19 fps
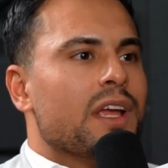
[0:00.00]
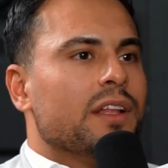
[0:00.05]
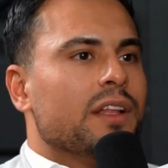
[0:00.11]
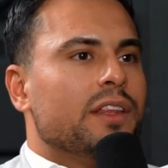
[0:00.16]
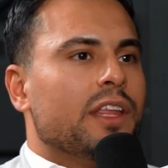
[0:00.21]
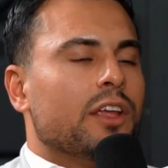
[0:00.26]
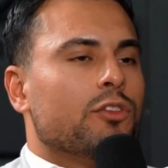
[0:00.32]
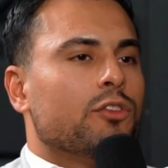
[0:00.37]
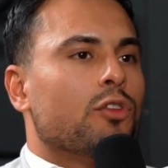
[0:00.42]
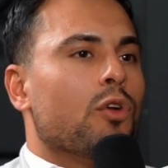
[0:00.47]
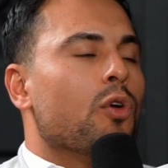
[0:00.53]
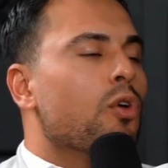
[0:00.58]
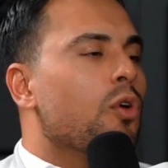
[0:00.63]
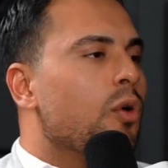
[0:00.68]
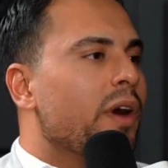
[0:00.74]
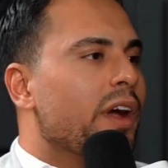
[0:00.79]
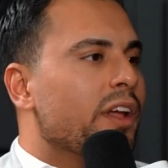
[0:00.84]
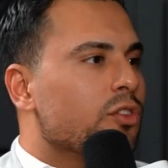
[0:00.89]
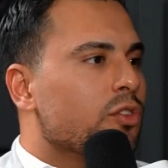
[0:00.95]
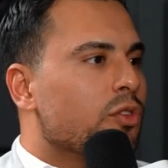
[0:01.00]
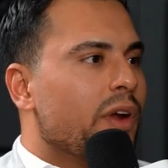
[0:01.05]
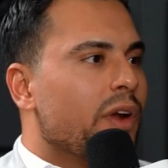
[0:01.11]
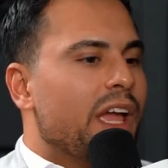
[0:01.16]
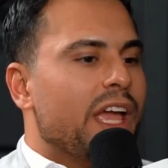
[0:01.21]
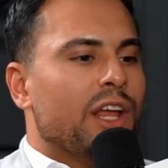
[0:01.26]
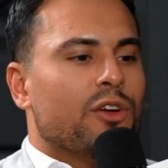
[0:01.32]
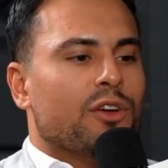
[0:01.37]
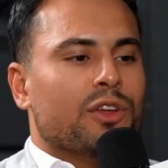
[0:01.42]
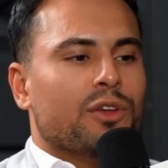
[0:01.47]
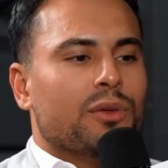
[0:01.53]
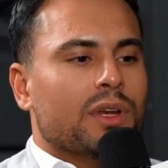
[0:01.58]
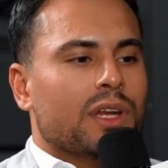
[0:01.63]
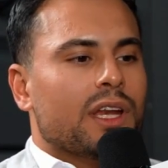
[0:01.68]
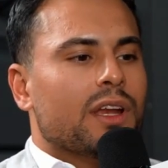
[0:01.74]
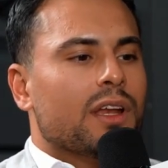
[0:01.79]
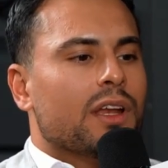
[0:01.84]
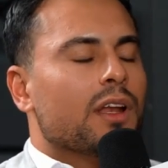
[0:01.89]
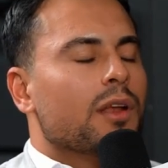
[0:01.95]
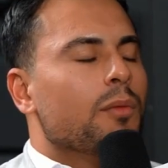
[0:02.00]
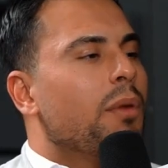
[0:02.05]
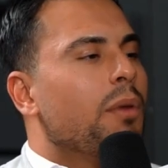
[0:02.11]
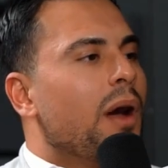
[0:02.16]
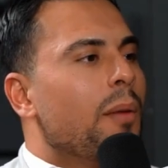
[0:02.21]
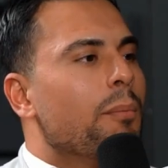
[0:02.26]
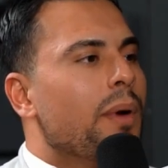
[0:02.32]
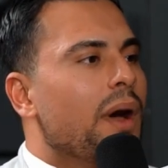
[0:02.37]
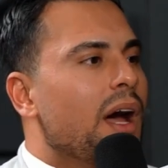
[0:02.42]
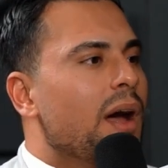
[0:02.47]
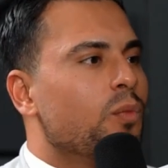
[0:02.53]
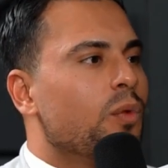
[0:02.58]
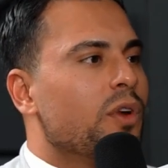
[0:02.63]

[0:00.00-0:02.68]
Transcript: things don't go as great or you need a little pump up?